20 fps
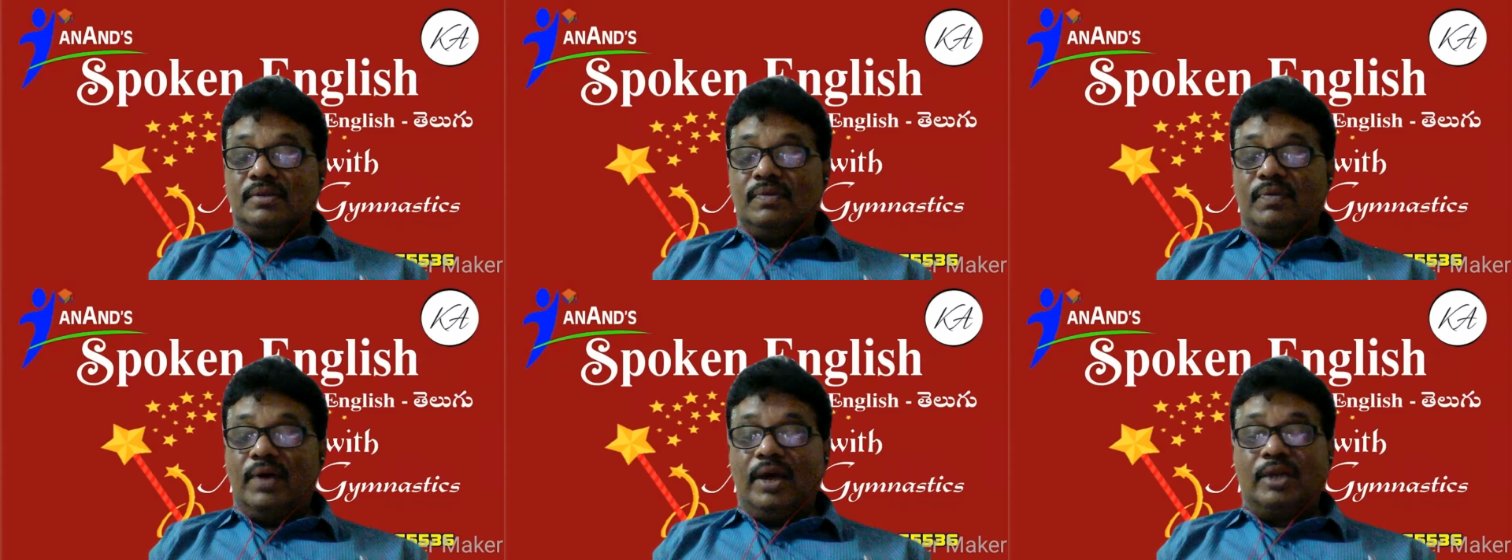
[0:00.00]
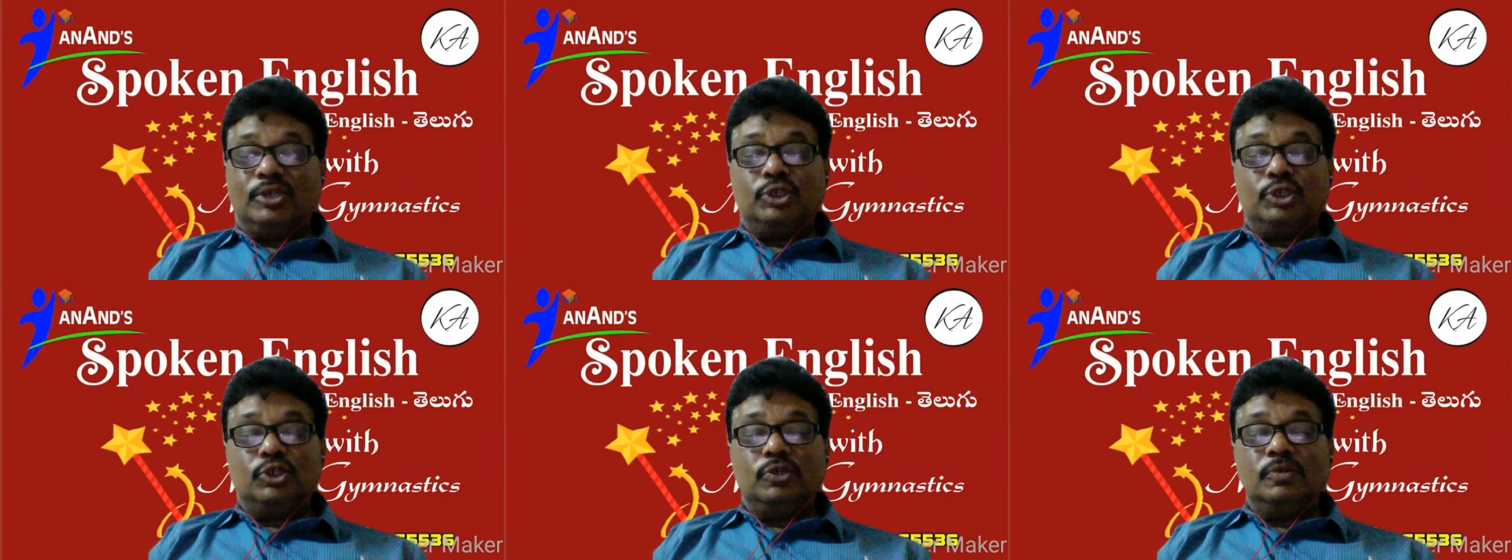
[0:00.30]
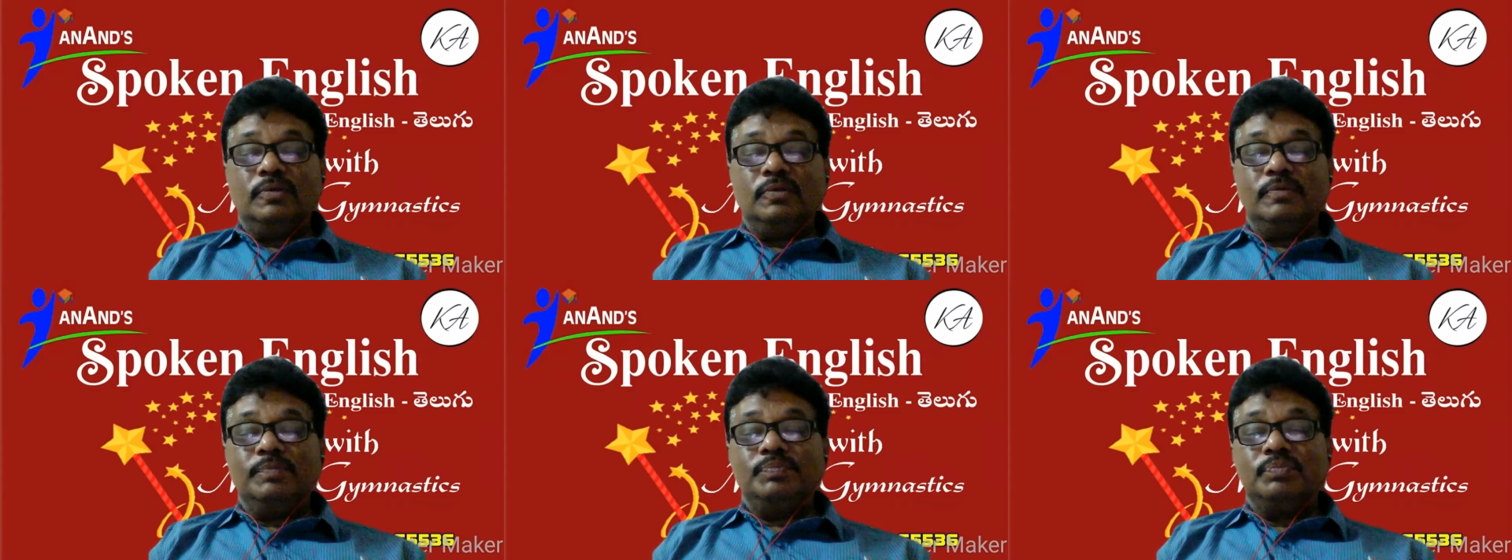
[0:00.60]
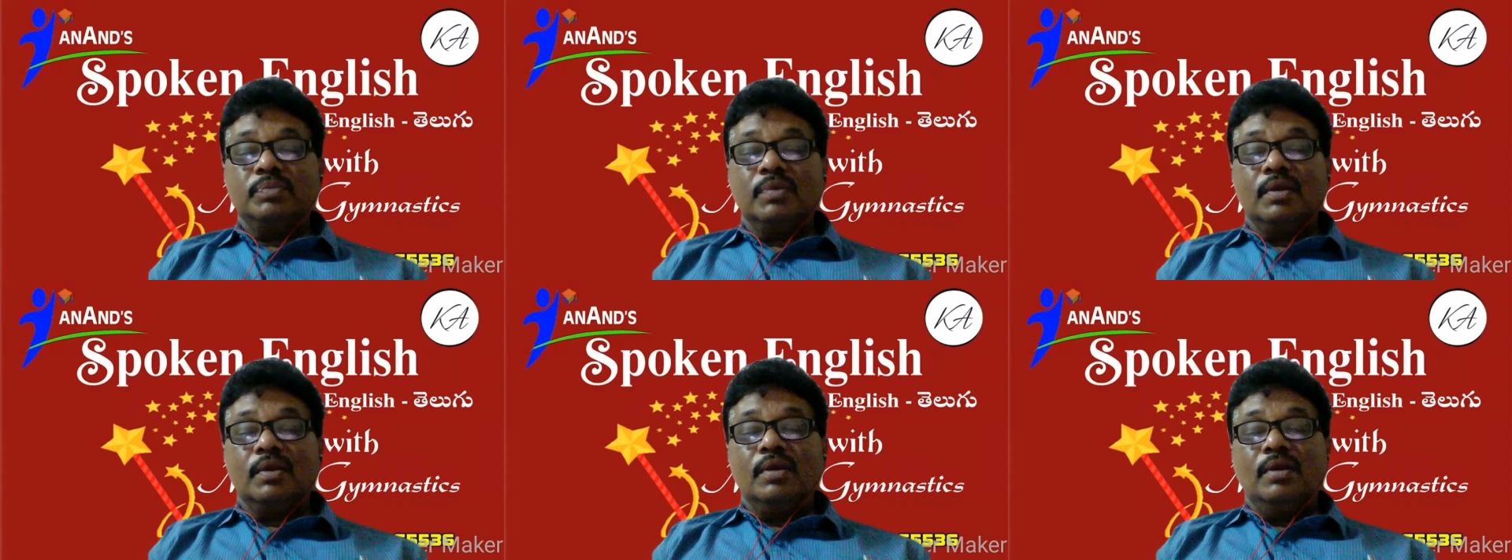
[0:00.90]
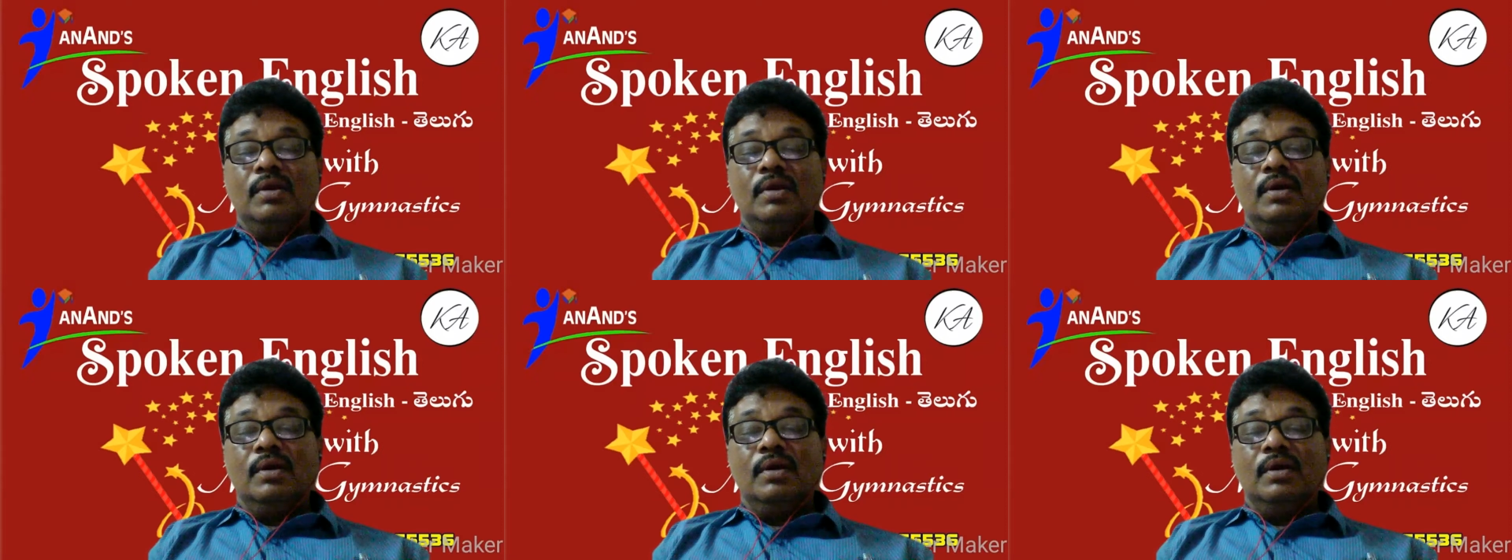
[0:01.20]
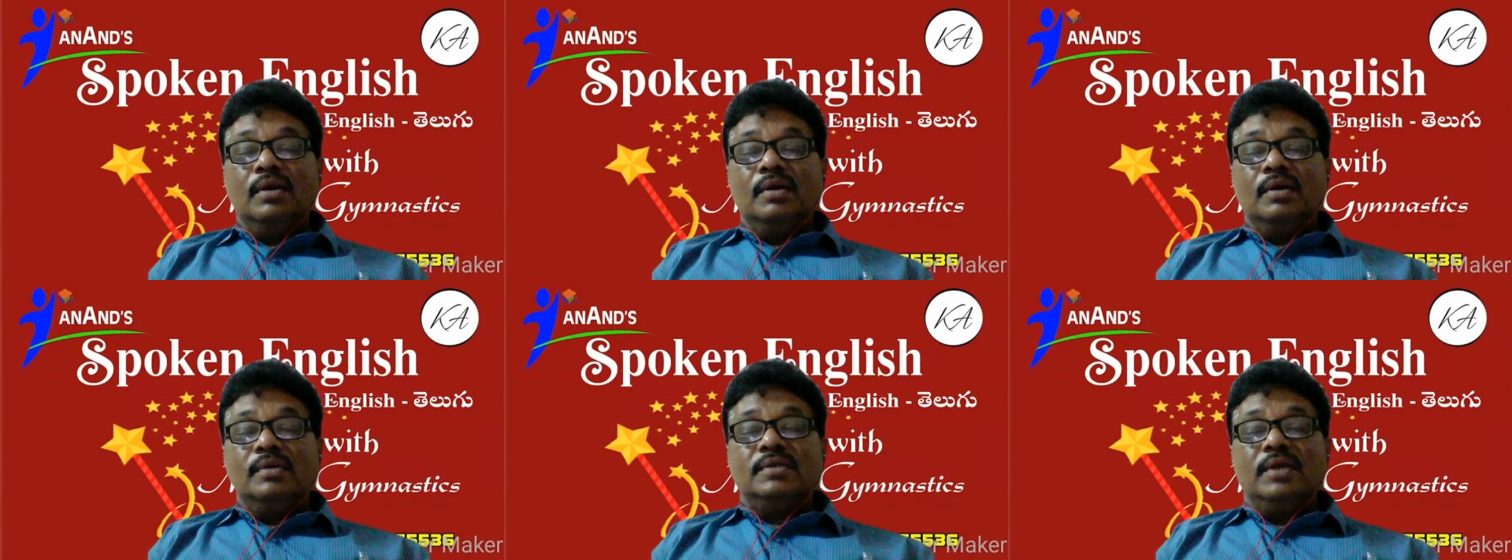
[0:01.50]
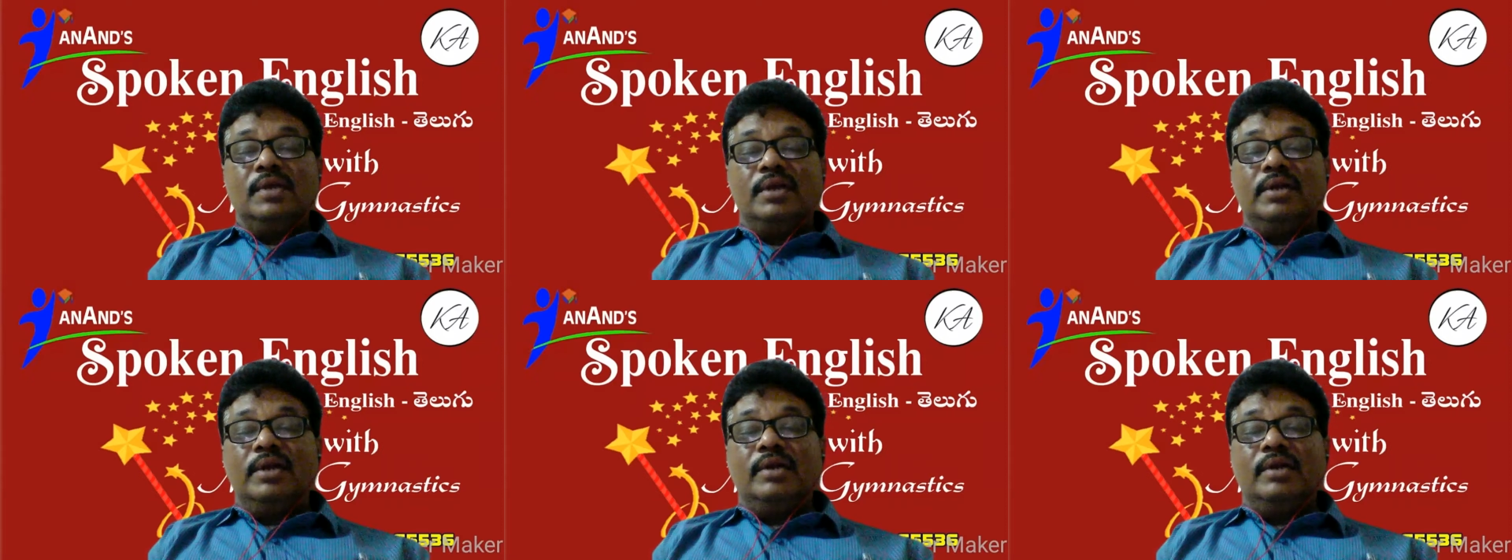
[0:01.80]
of action,
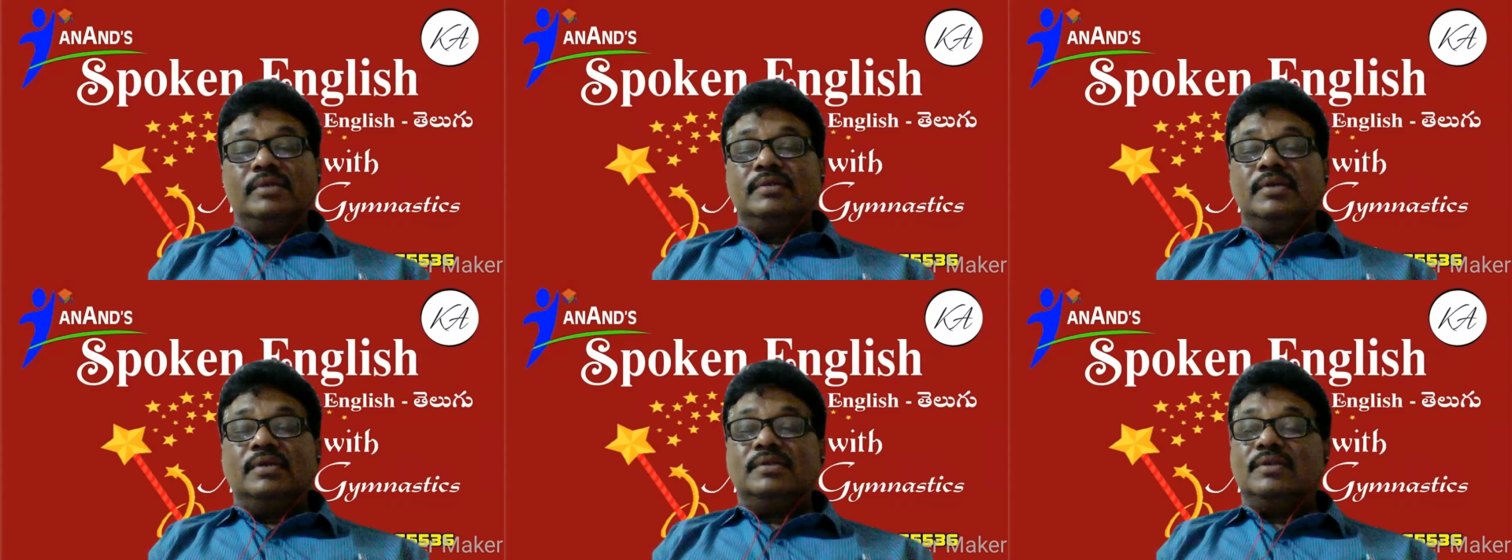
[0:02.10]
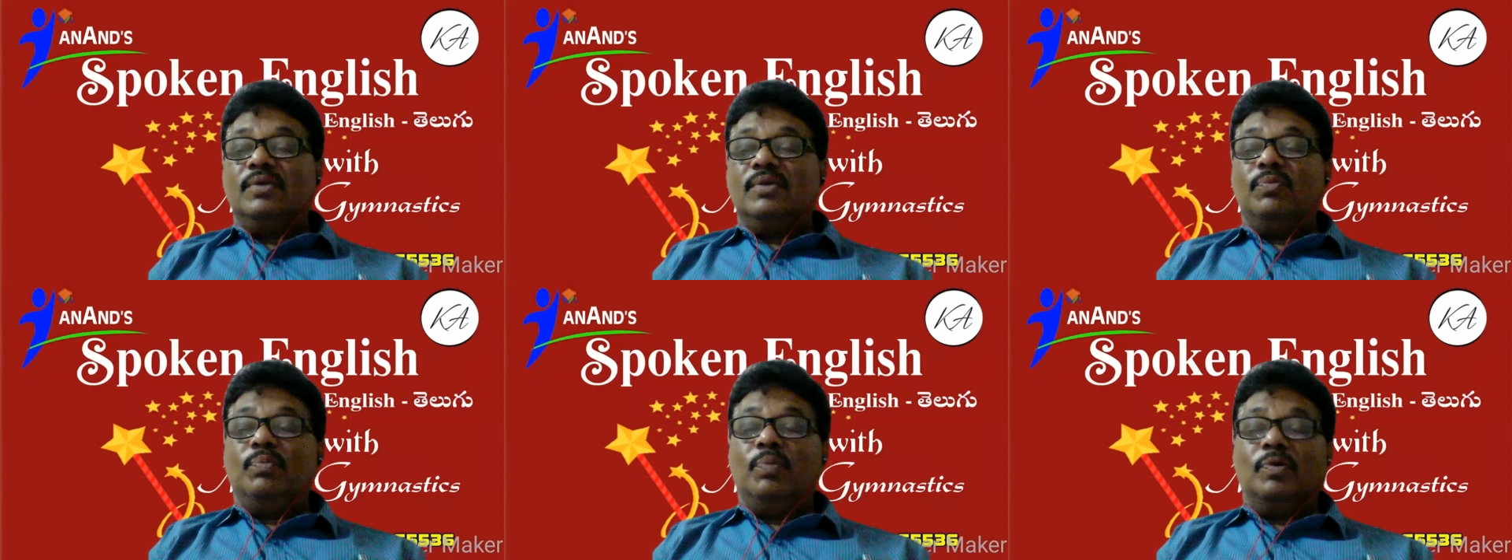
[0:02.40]
sentences of